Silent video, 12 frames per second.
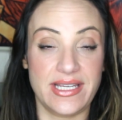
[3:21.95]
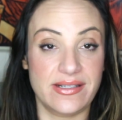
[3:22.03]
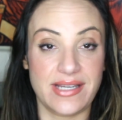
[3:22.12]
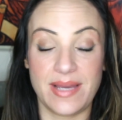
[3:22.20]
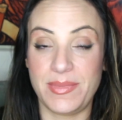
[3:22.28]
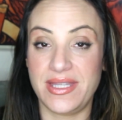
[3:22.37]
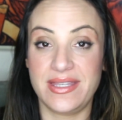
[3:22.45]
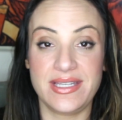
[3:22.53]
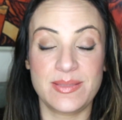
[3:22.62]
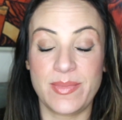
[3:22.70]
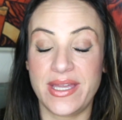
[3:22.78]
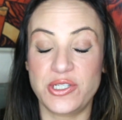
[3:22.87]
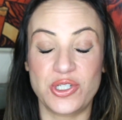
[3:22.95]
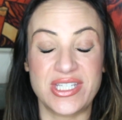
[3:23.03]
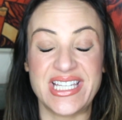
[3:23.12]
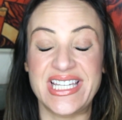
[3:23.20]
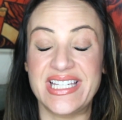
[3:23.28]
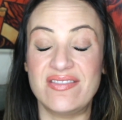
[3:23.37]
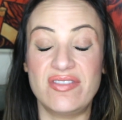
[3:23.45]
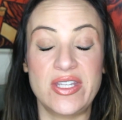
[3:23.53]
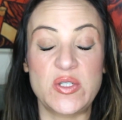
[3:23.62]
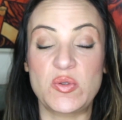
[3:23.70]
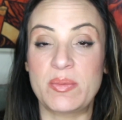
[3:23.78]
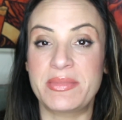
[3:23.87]
And I mean, these men just give
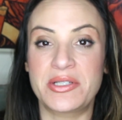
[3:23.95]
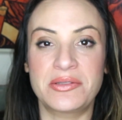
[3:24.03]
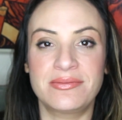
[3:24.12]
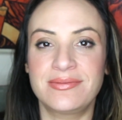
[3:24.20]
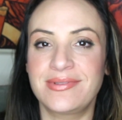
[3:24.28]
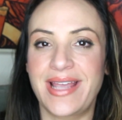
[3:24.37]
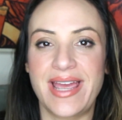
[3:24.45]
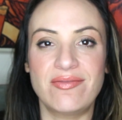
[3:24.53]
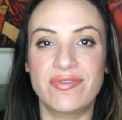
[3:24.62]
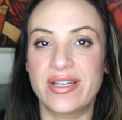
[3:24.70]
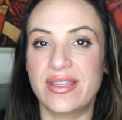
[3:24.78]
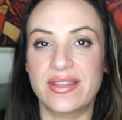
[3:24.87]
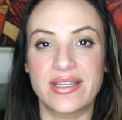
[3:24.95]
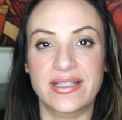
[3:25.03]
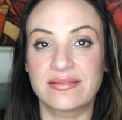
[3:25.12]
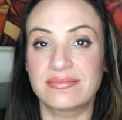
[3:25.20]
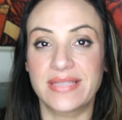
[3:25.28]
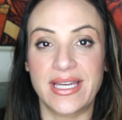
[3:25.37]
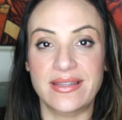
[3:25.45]
these women everything.